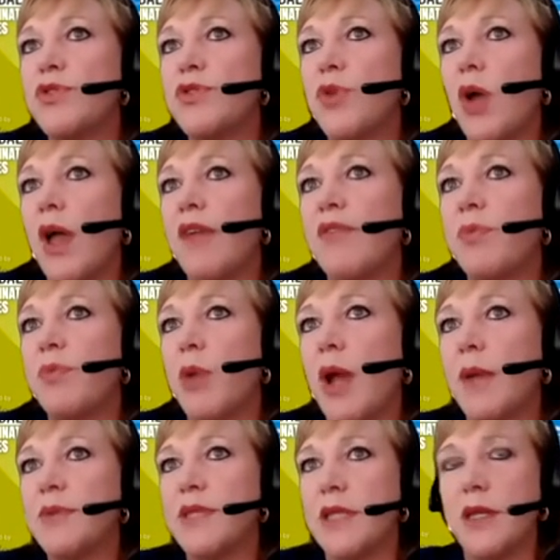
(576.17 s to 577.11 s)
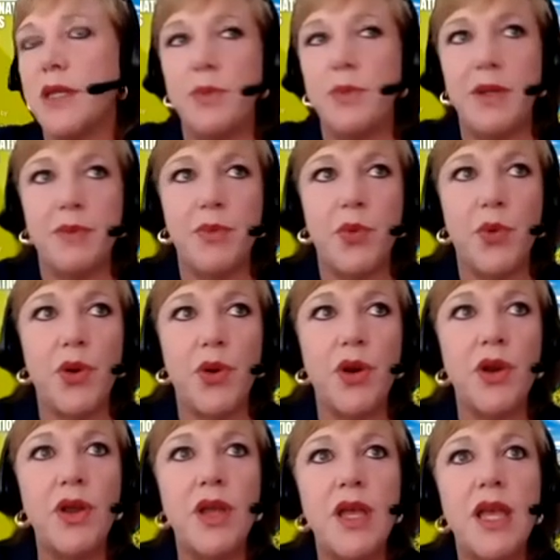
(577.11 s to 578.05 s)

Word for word: drive, perhaps a little bit more.